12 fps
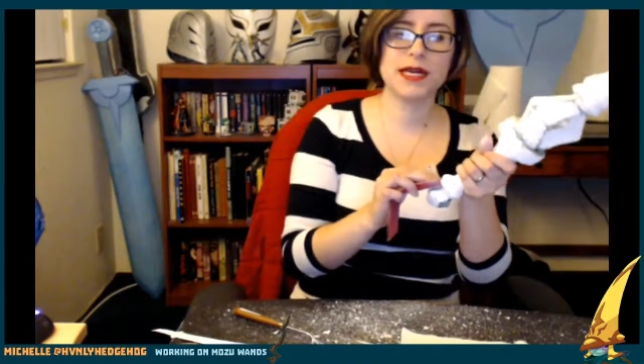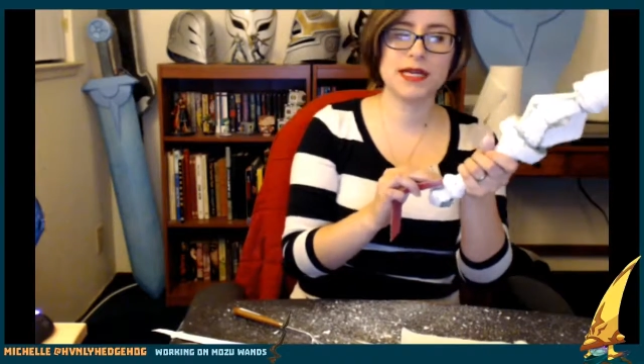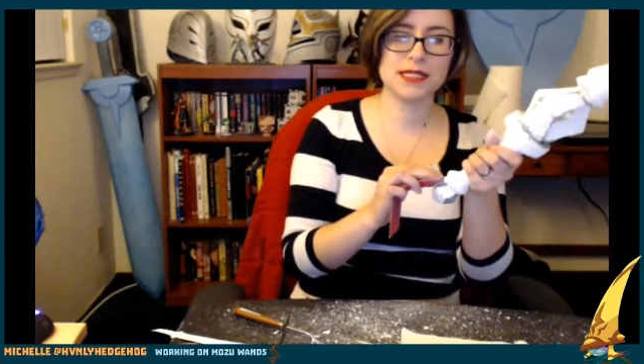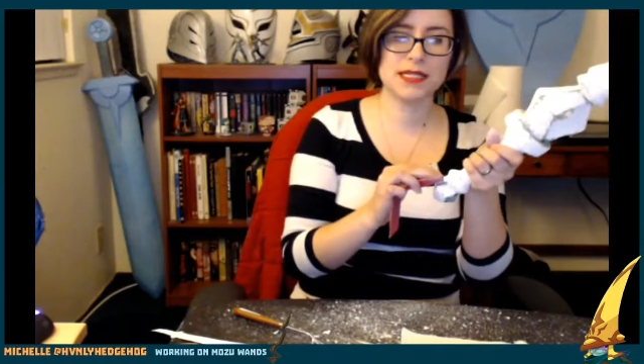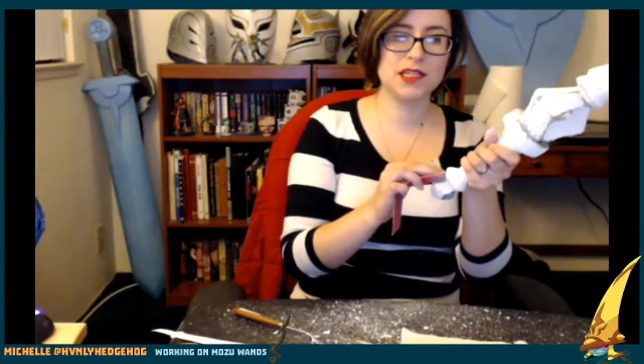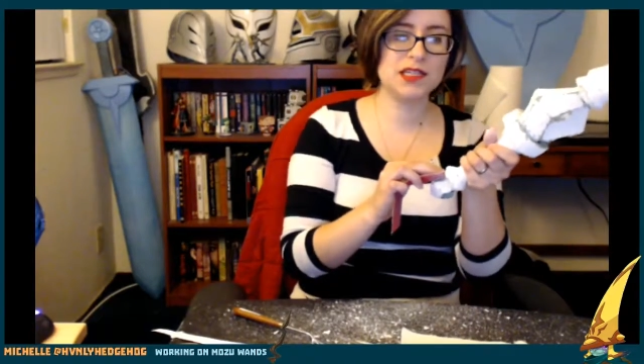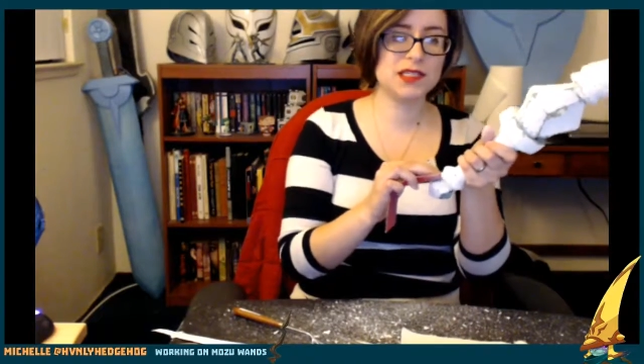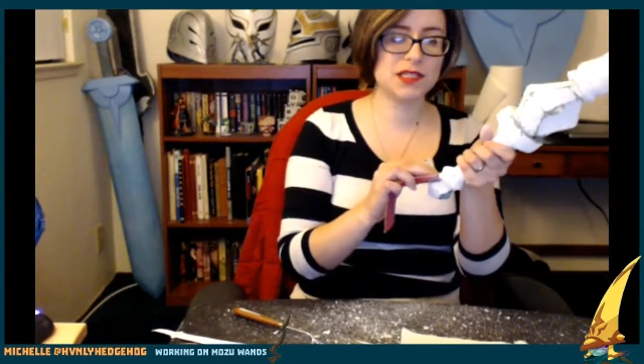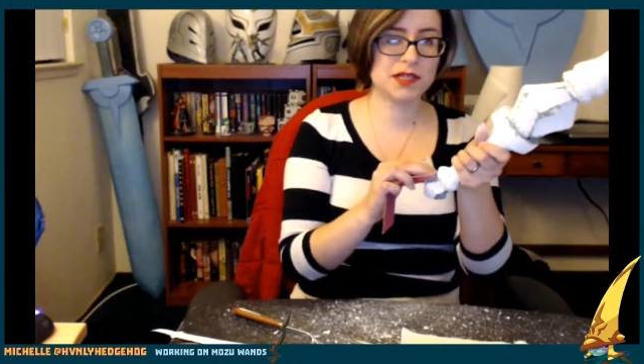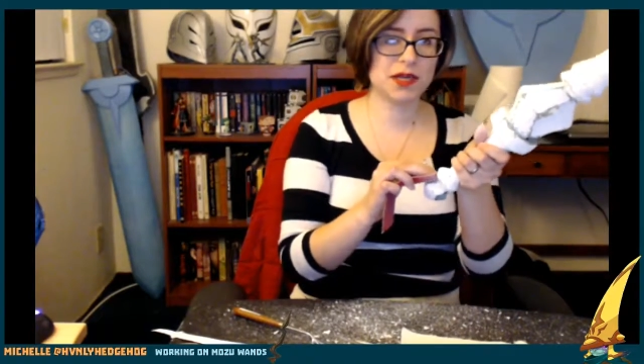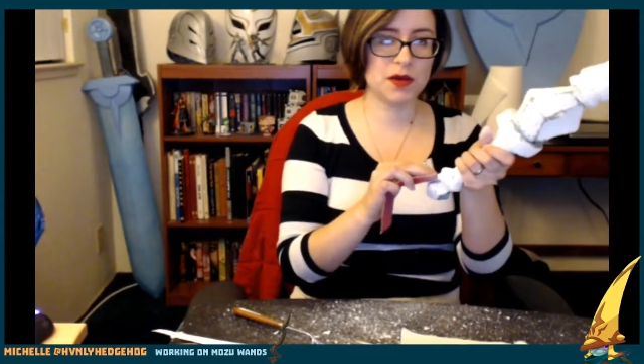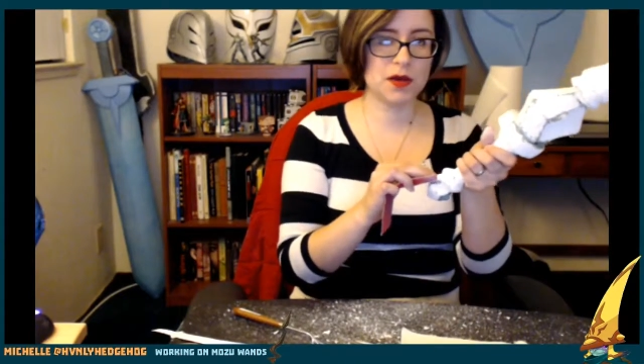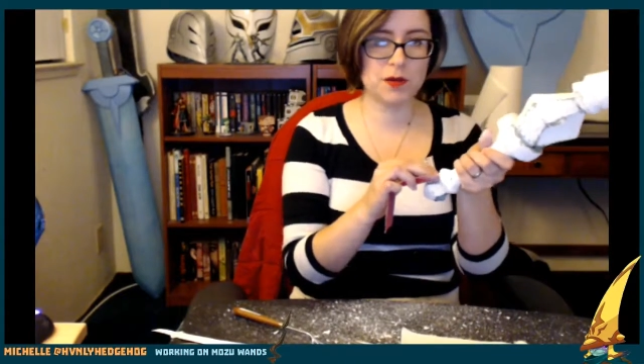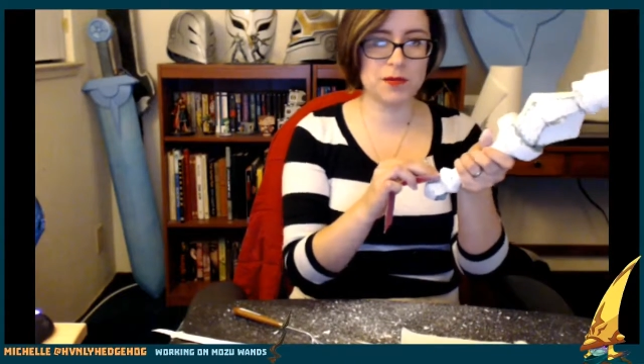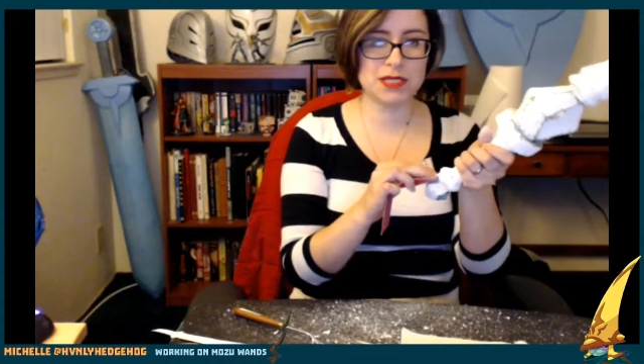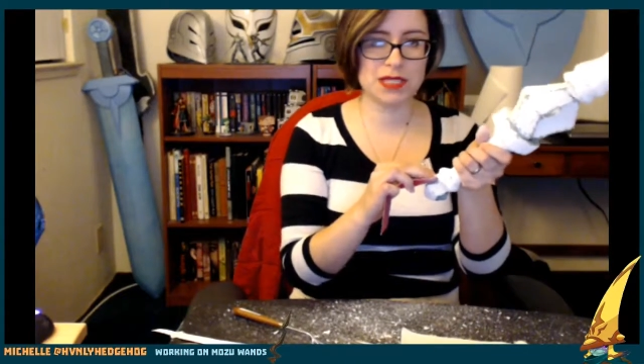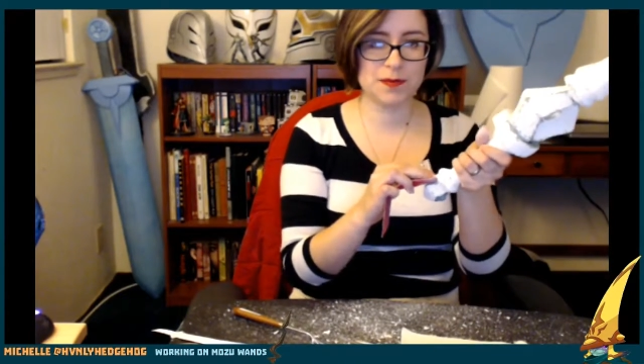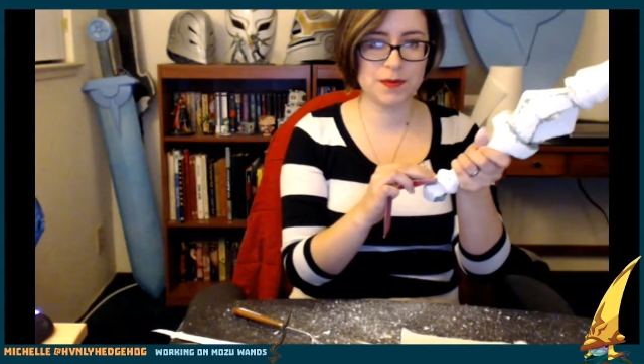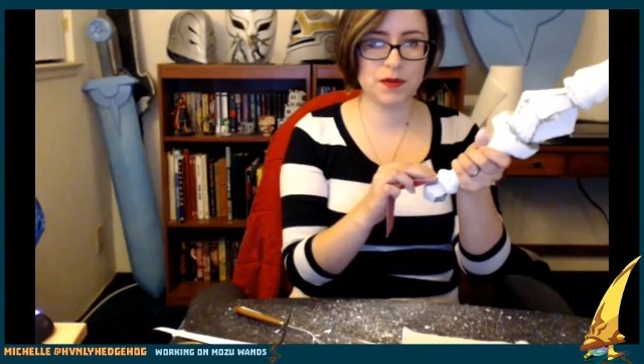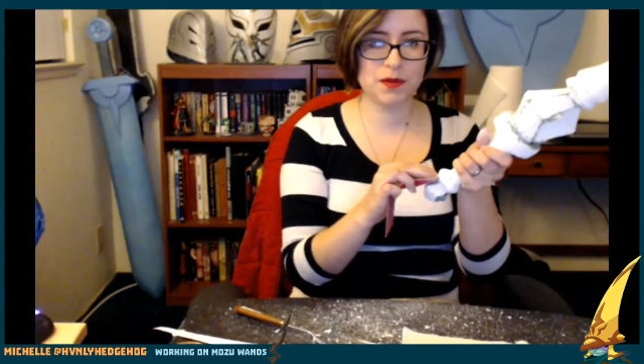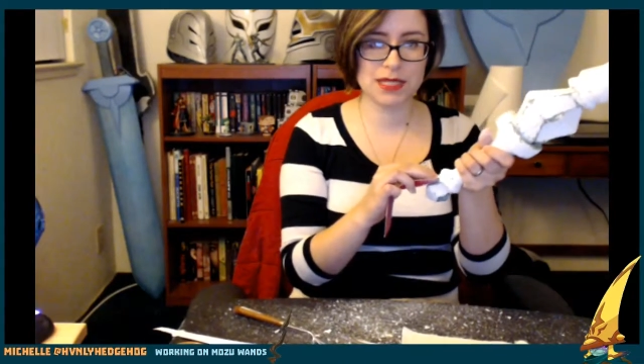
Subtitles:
easy. You can just go to Home Depot,